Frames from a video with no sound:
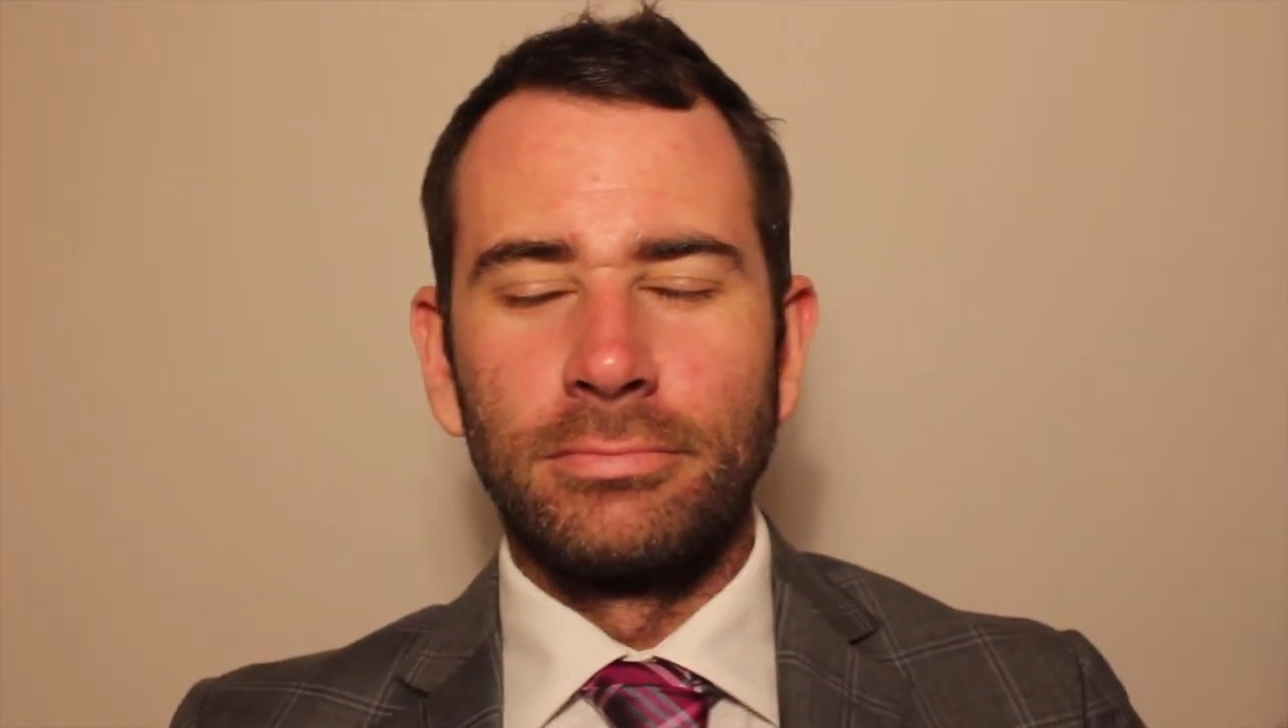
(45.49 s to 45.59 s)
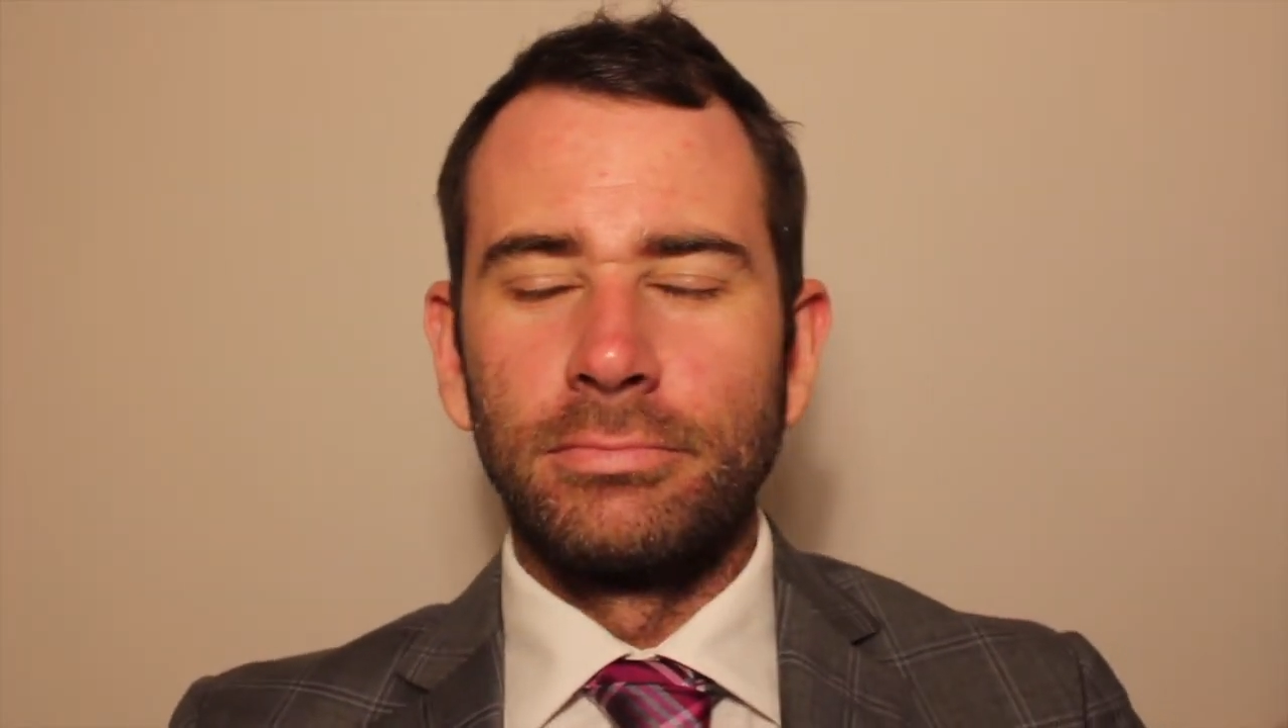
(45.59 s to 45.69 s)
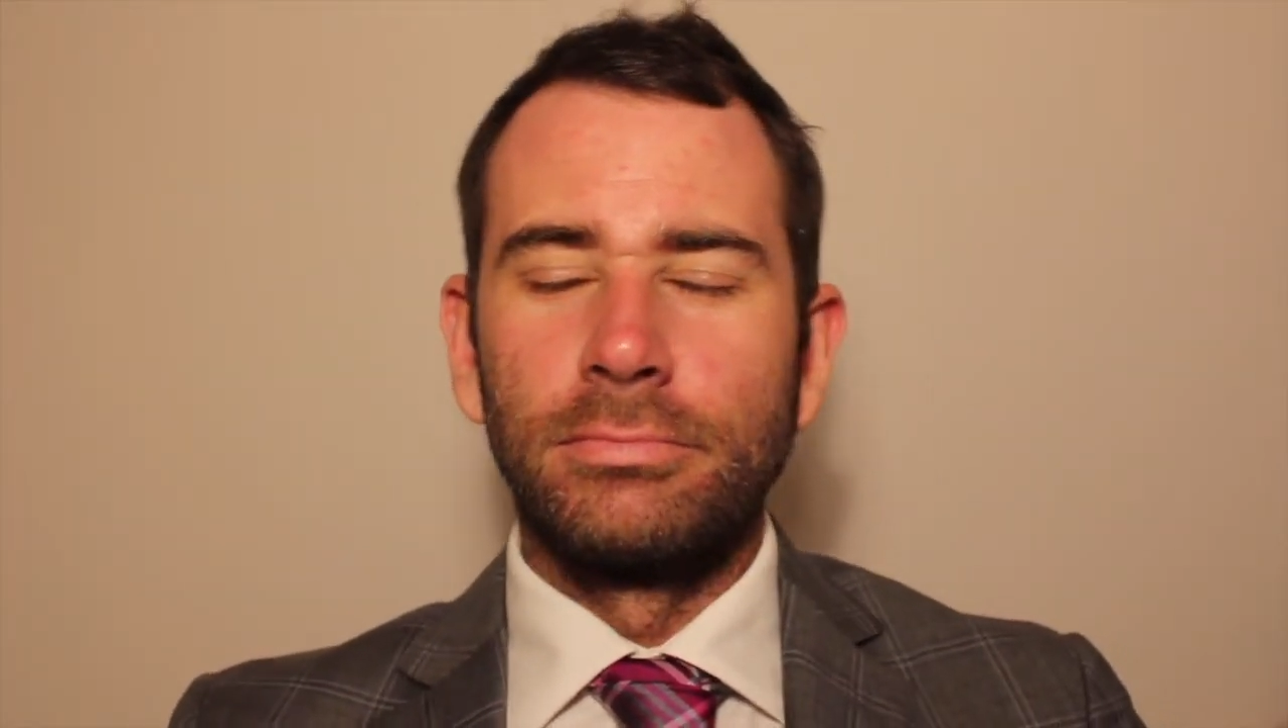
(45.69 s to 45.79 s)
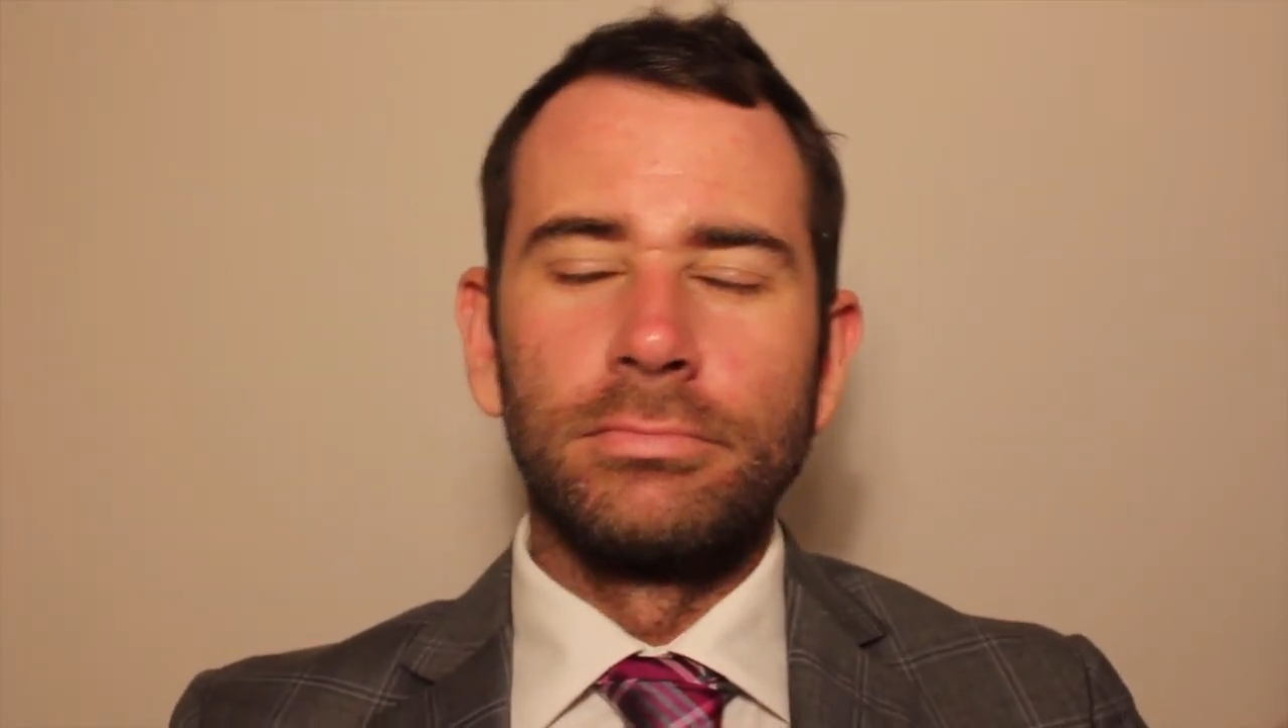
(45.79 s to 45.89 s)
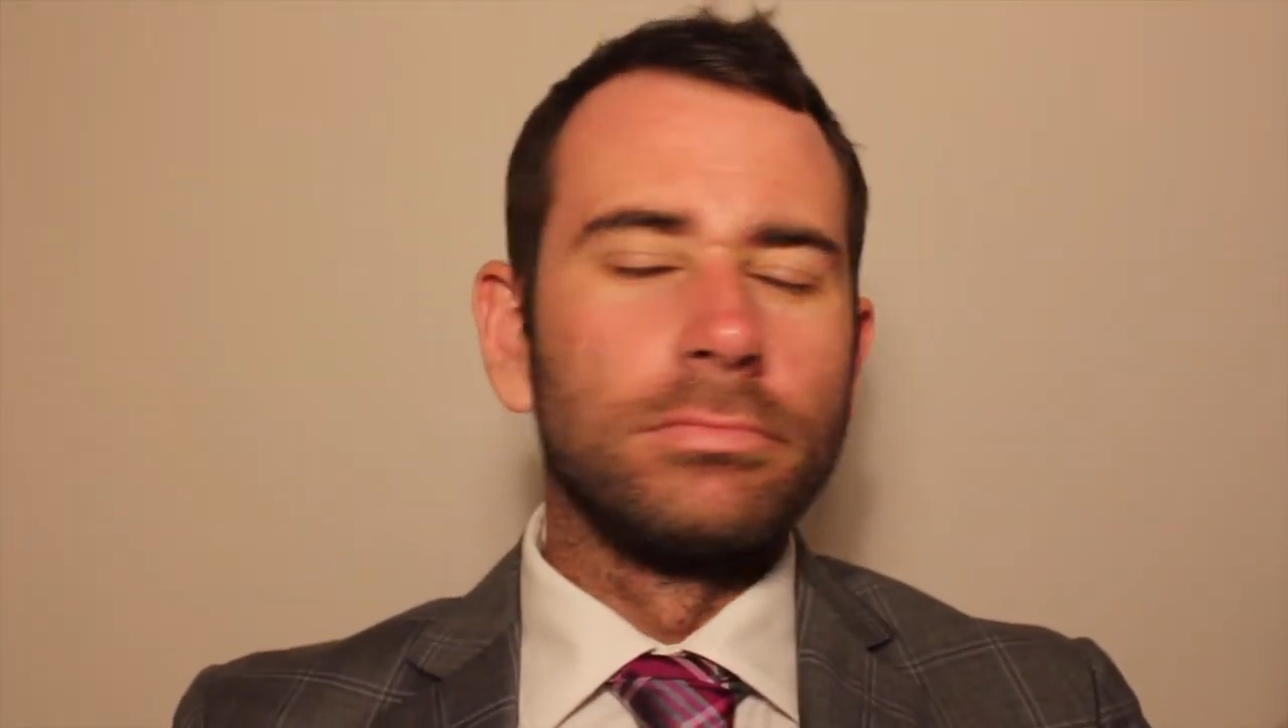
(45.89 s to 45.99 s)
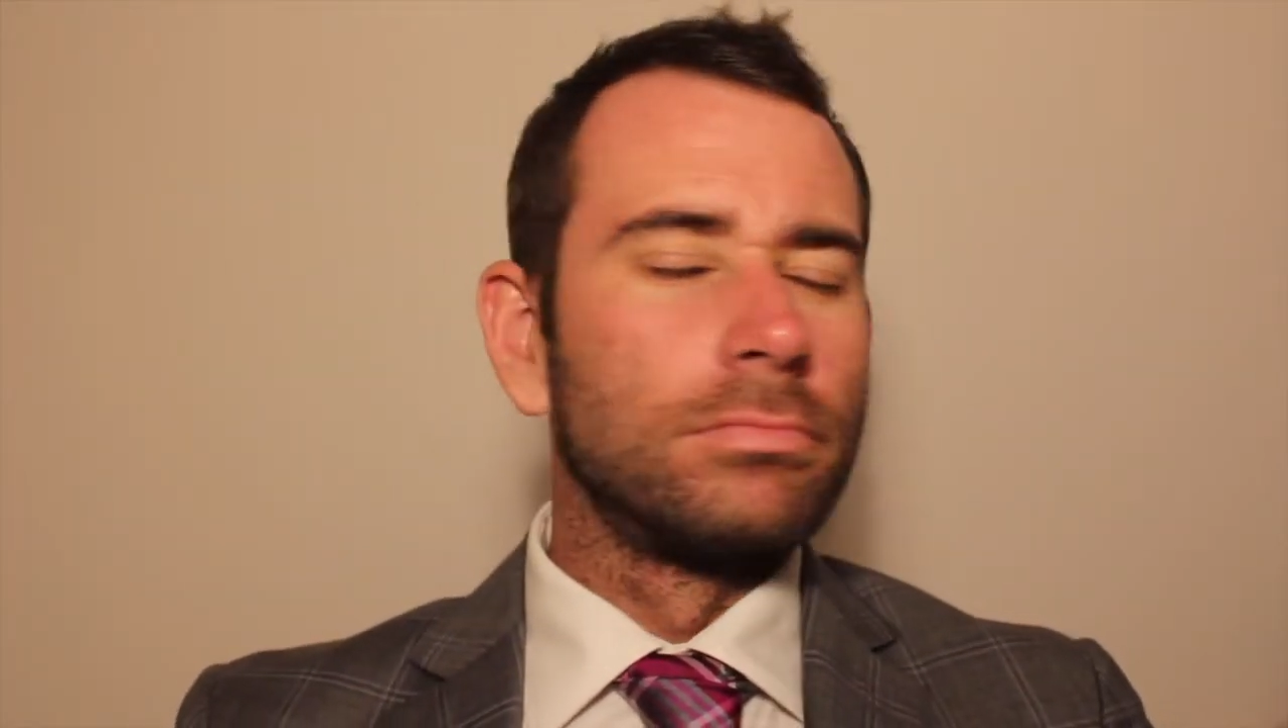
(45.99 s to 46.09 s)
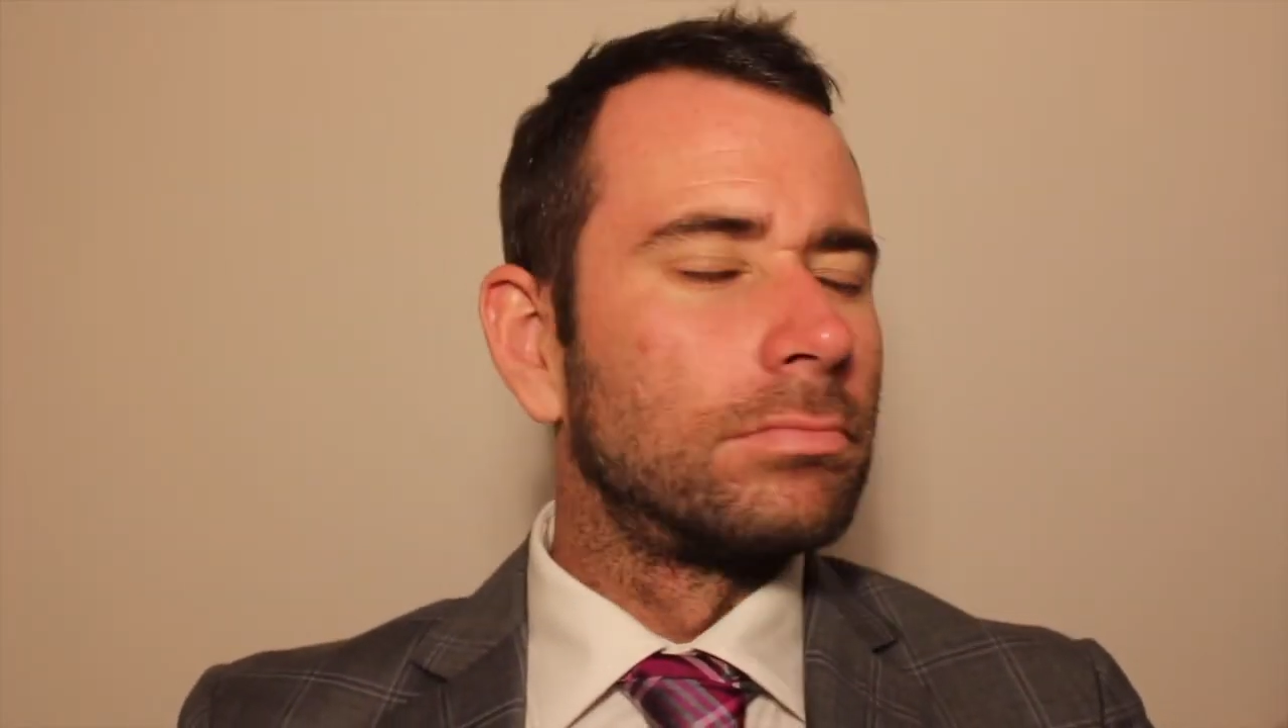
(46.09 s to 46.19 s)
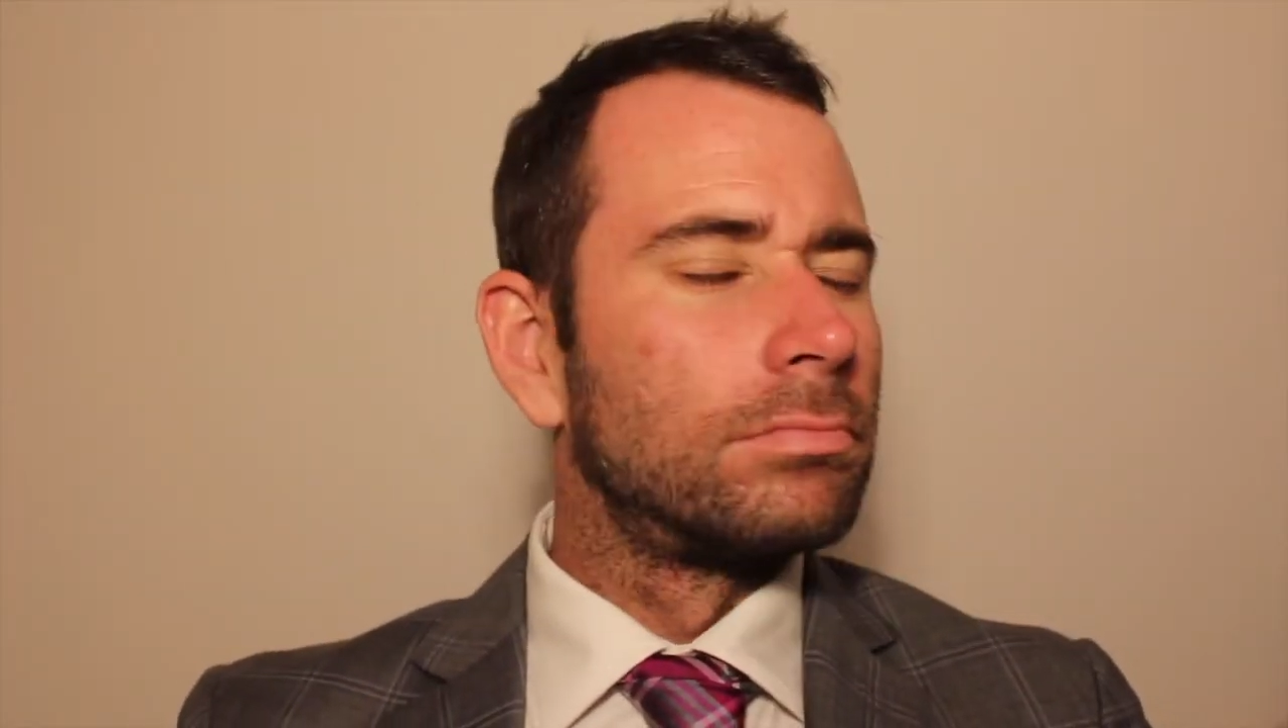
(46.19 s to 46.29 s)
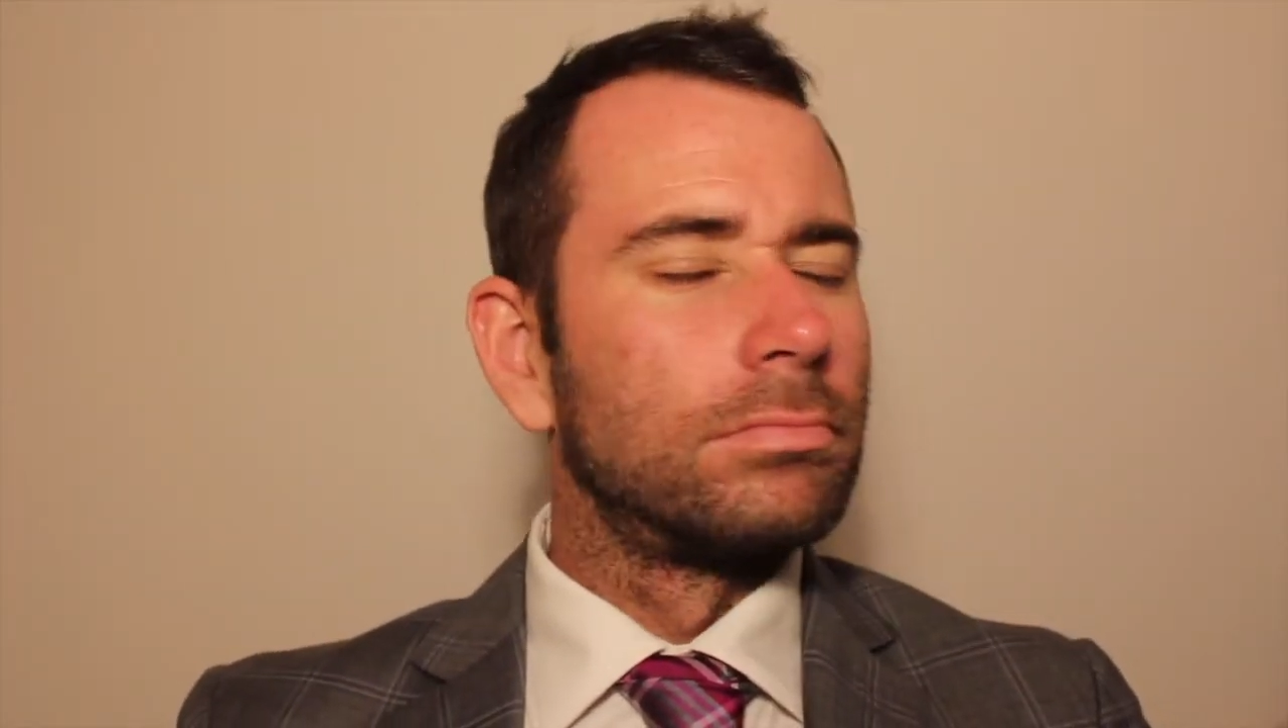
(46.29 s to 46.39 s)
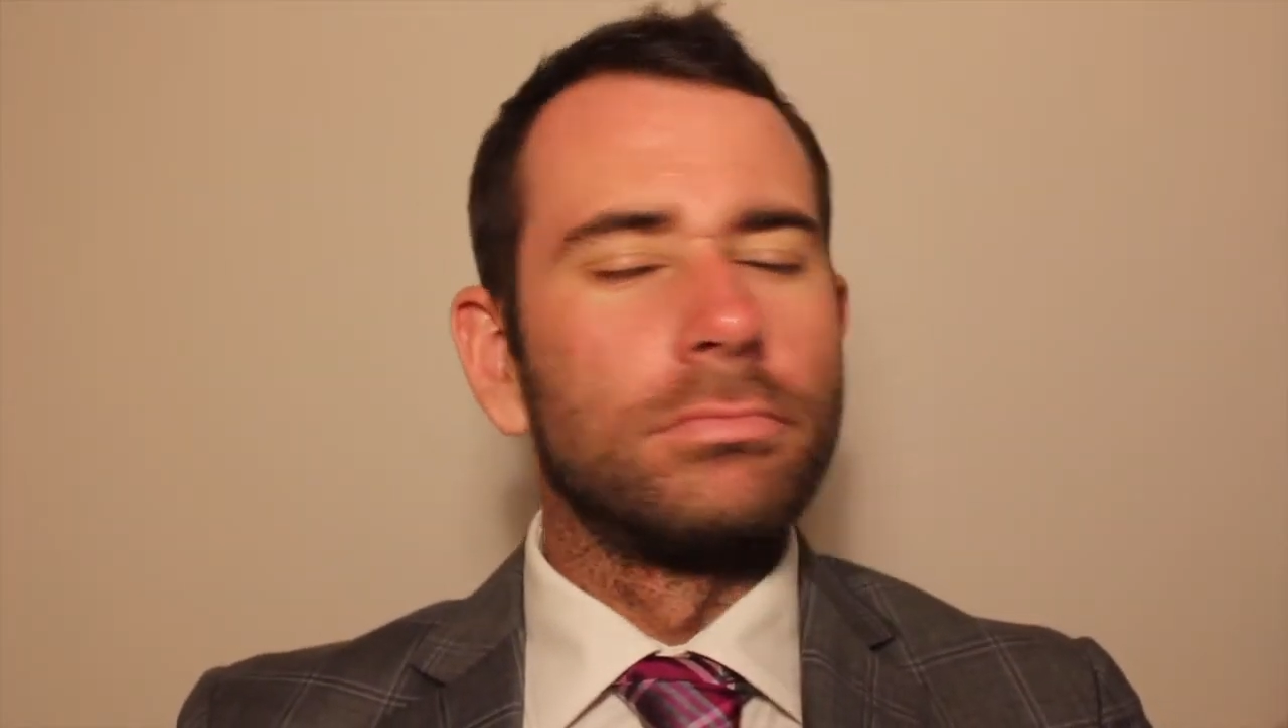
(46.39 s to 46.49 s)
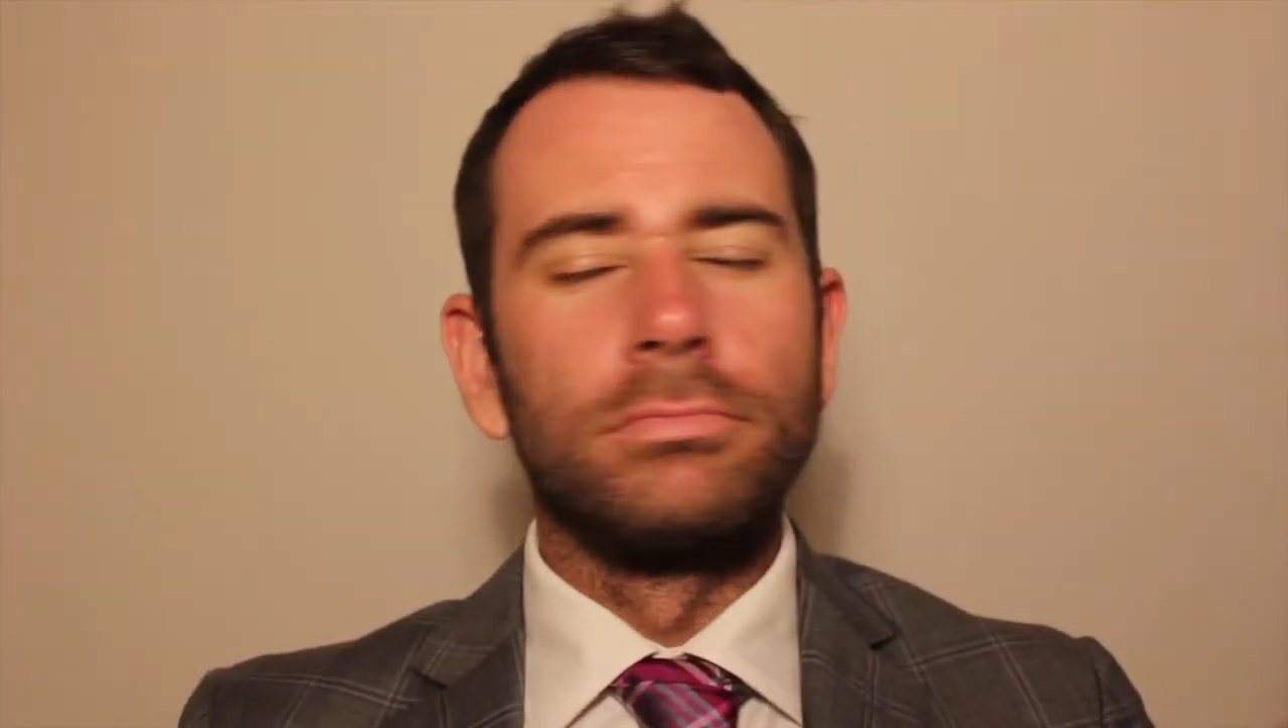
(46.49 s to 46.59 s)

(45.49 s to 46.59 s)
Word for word: because we're all too